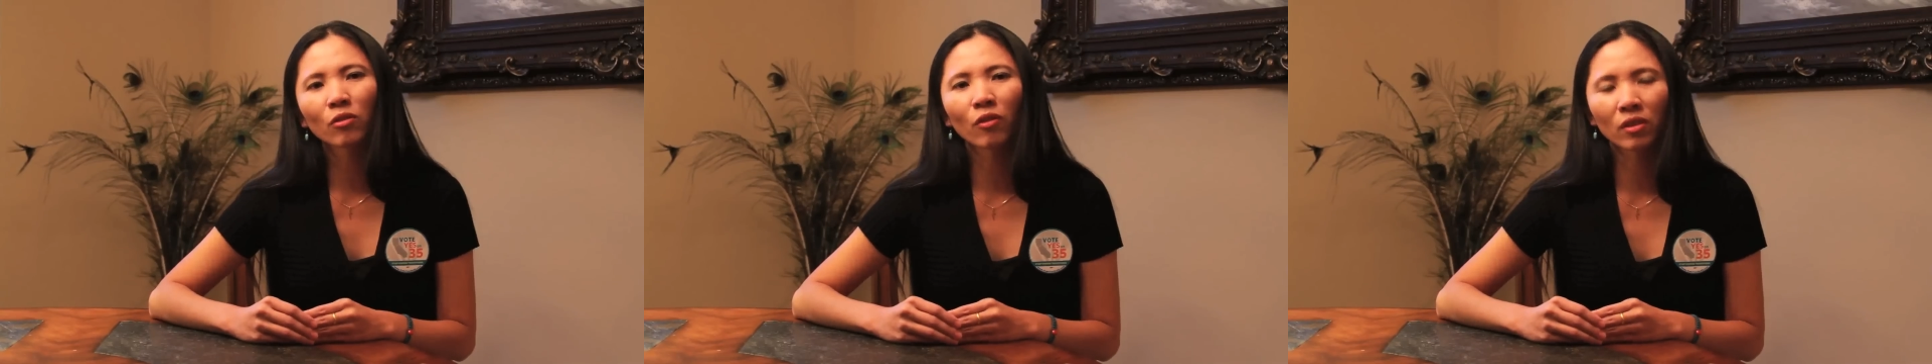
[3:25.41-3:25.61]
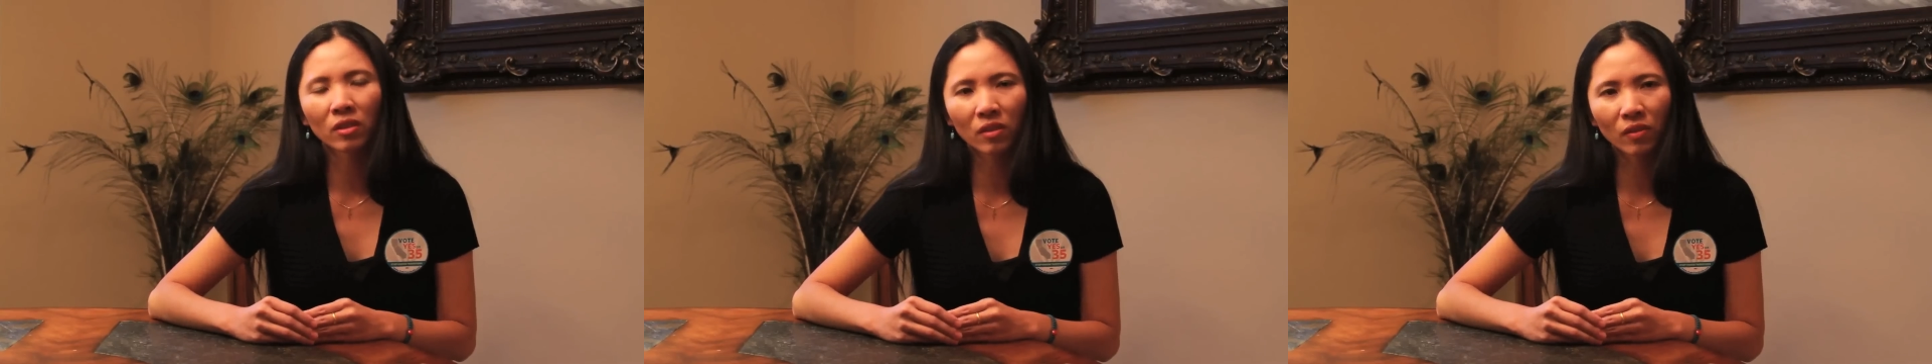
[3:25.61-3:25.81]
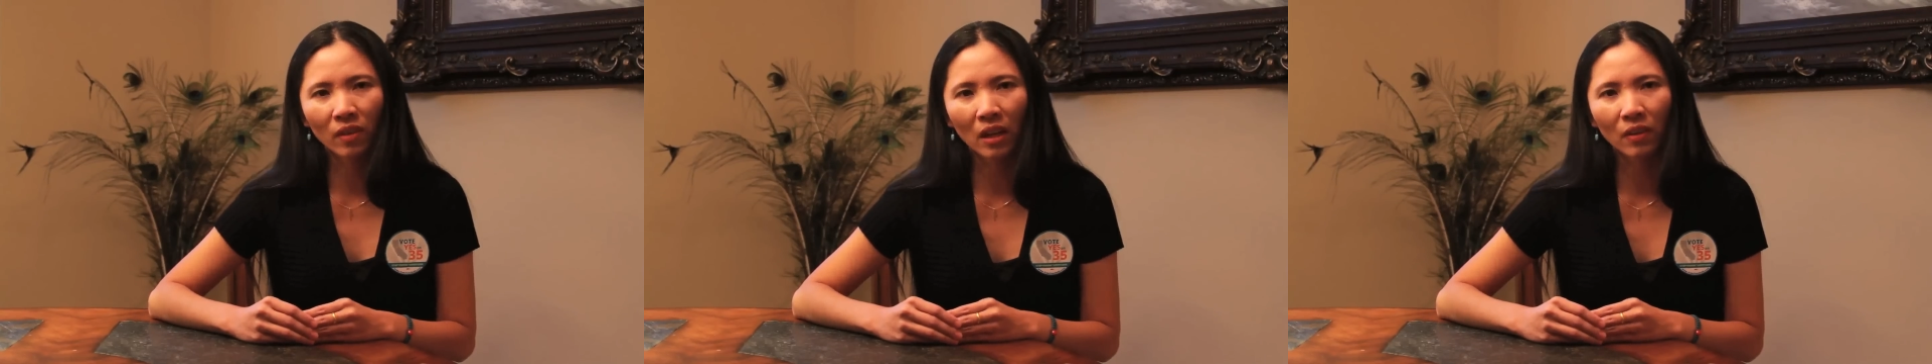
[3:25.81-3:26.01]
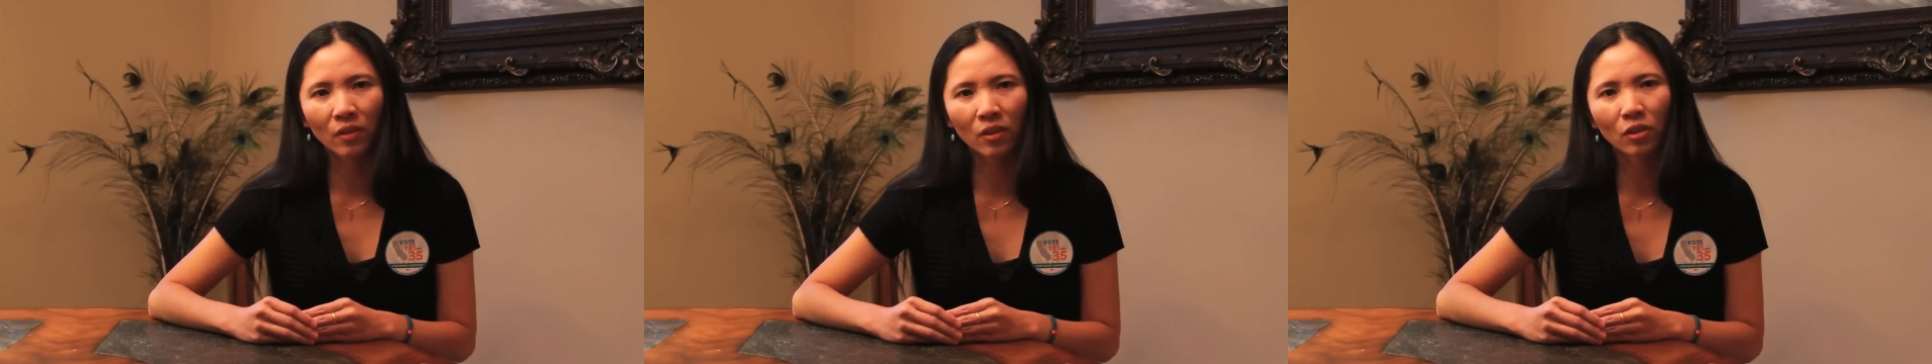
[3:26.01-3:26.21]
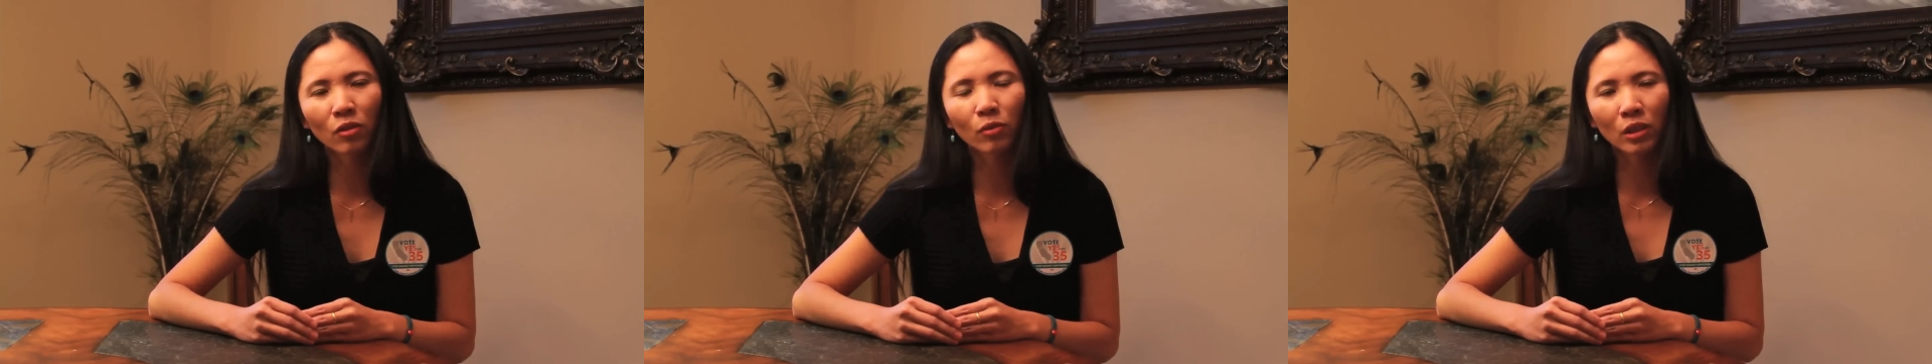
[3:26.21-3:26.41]
for
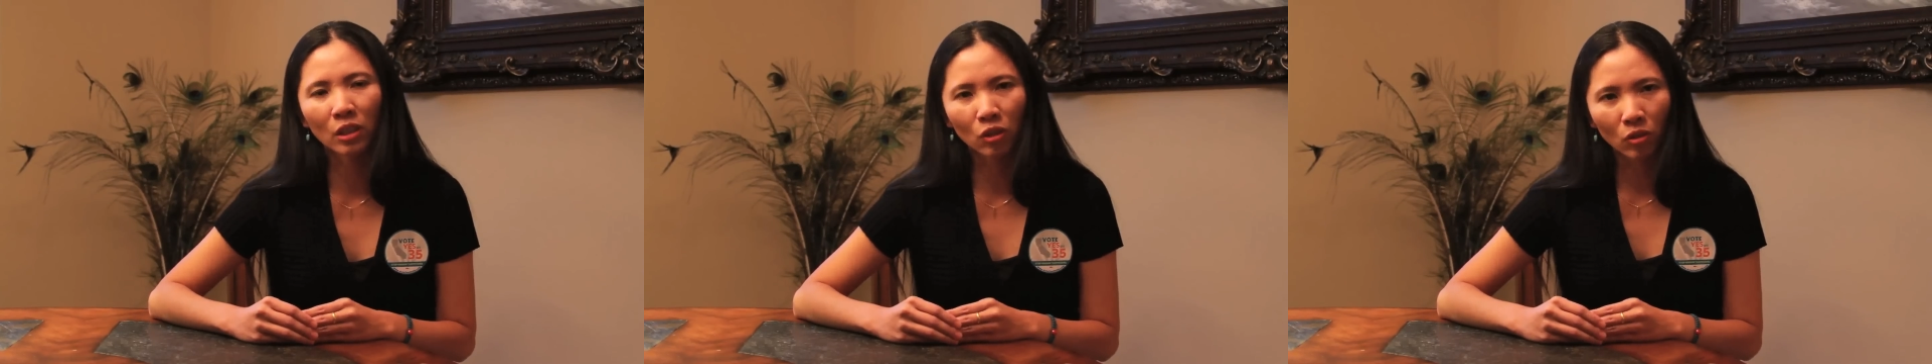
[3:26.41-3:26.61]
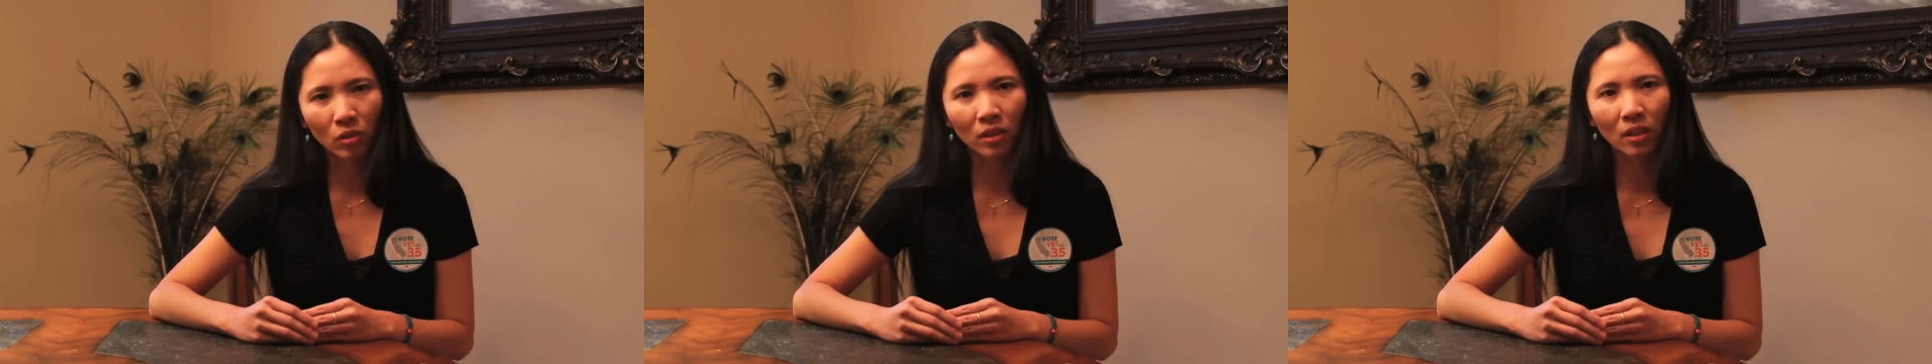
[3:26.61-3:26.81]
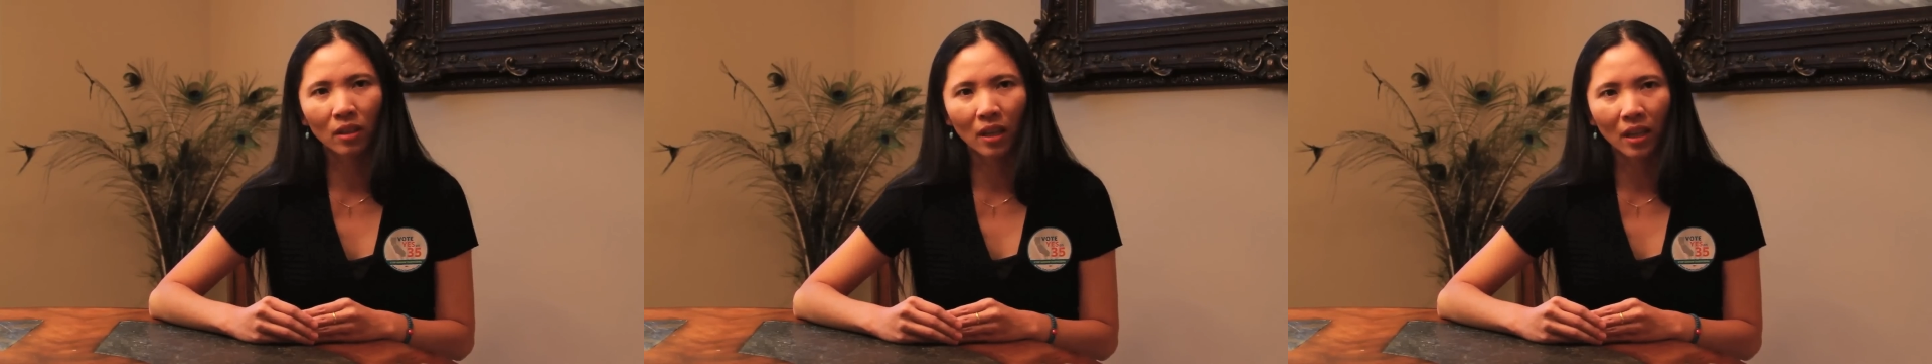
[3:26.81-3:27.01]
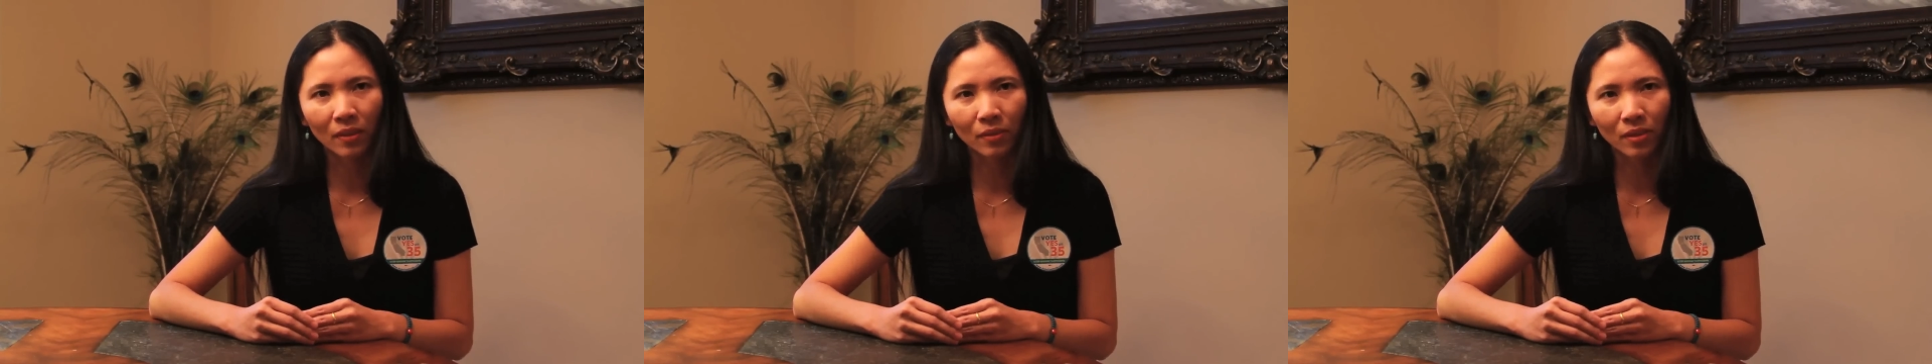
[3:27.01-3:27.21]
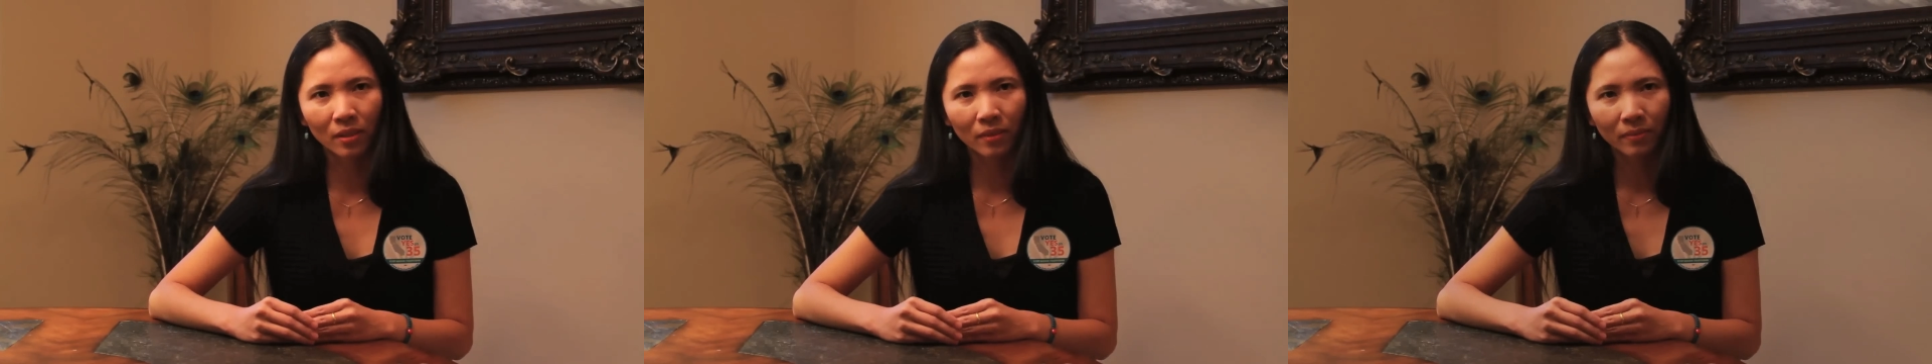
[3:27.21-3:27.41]
survivors to restore their
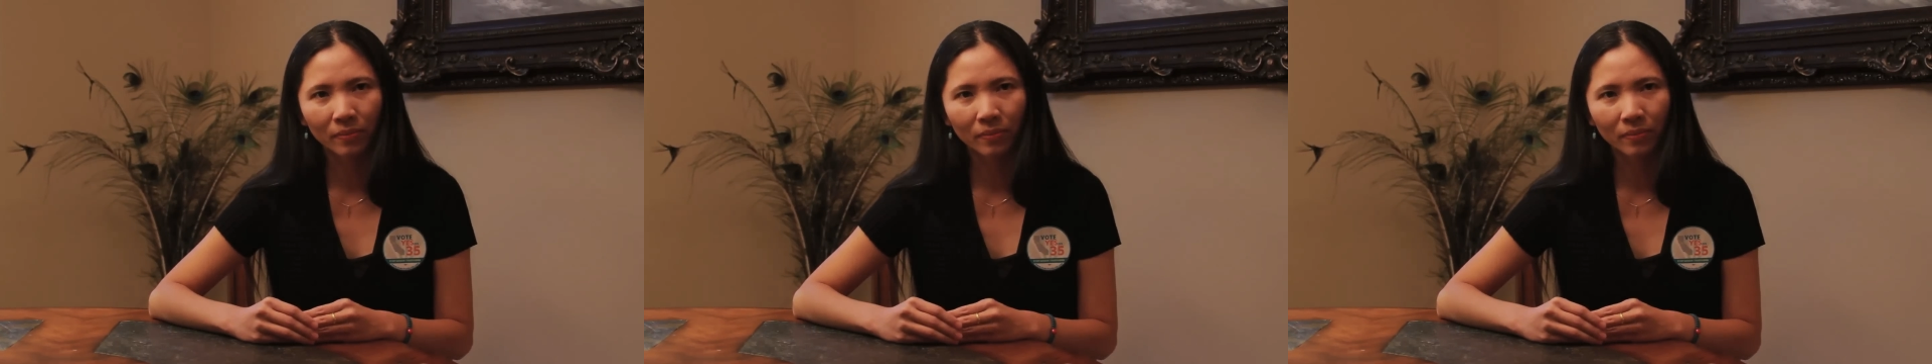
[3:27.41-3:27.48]
lives.